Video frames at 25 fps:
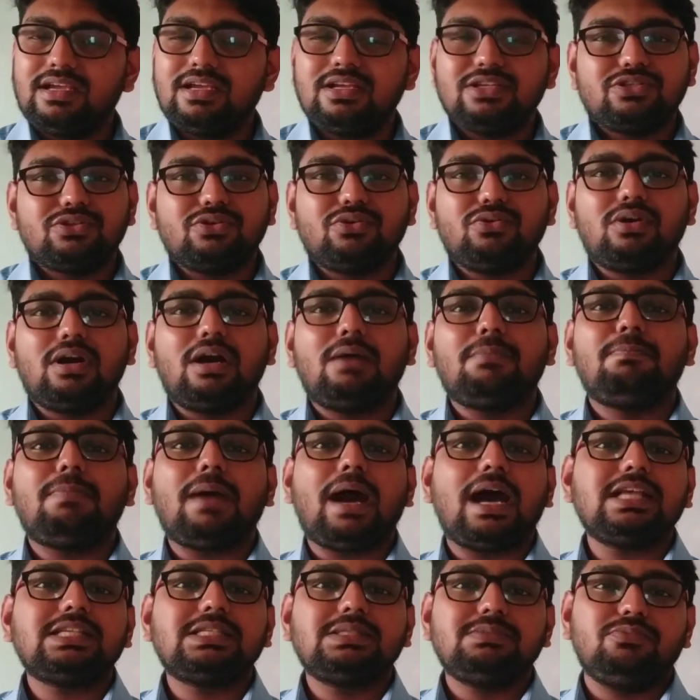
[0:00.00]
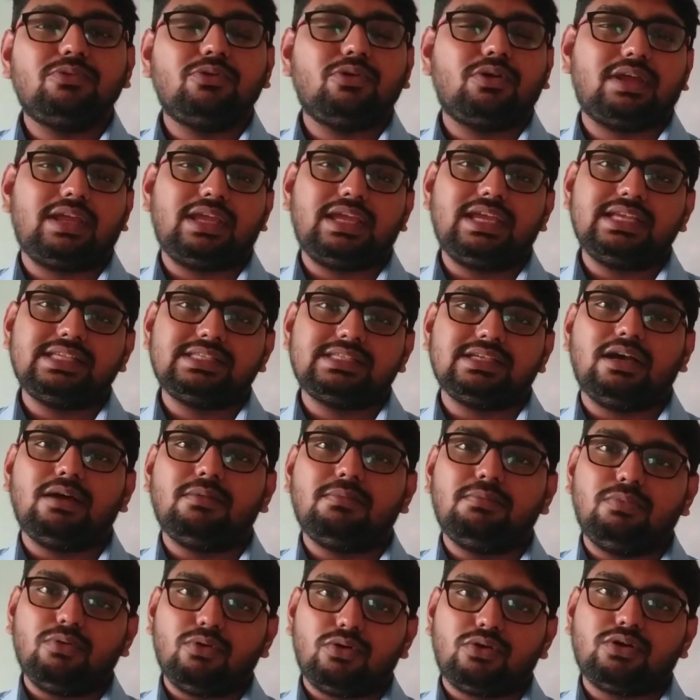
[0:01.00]
So a passbook is a
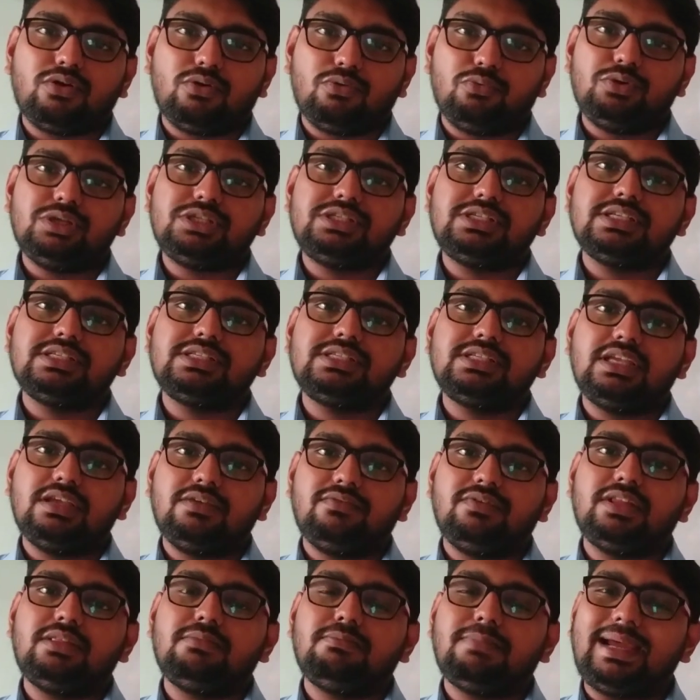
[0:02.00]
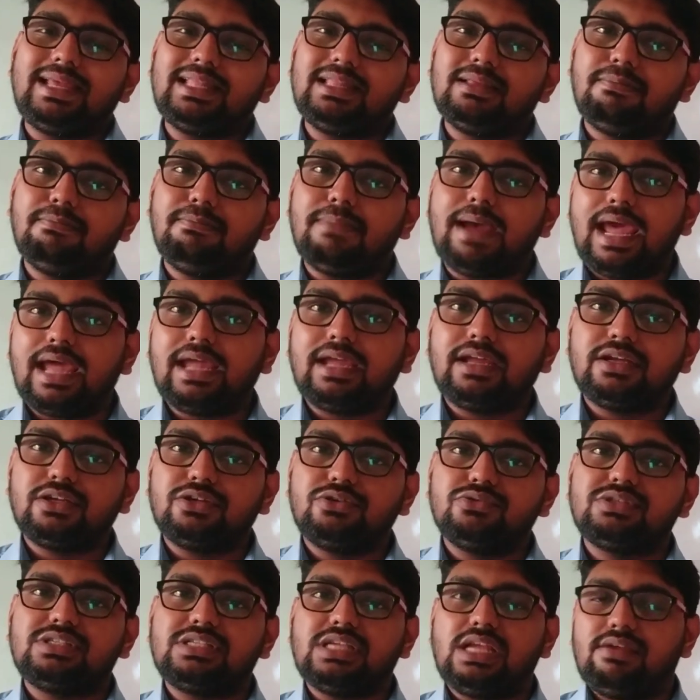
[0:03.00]
book which is given by the bank
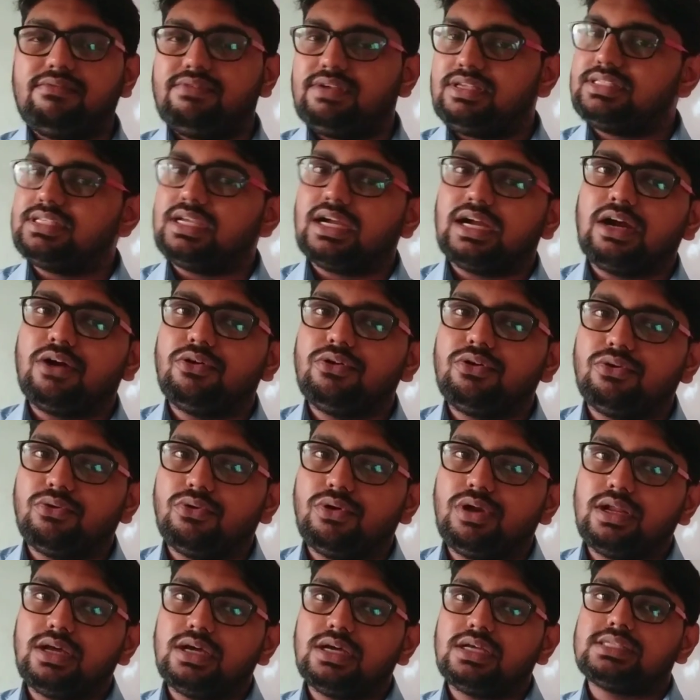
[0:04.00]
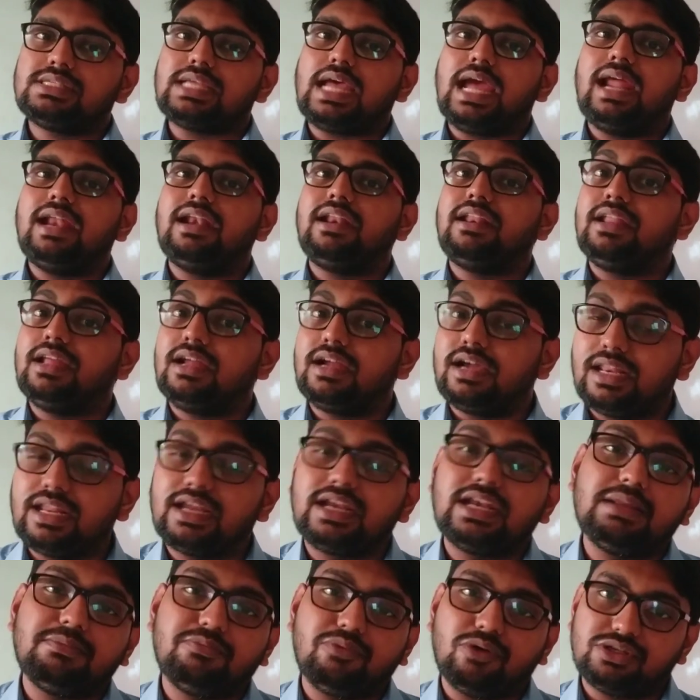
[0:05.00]
to savings account holders and
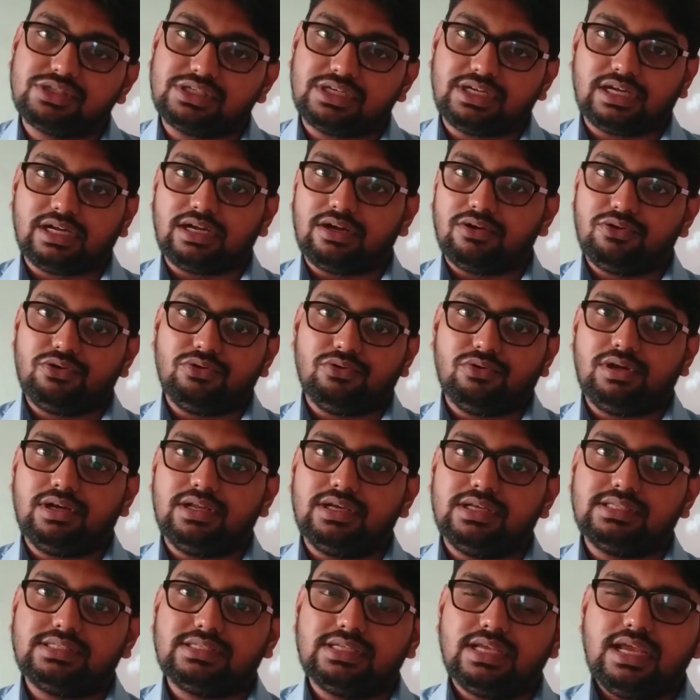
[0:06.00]
recurring deposit account holders.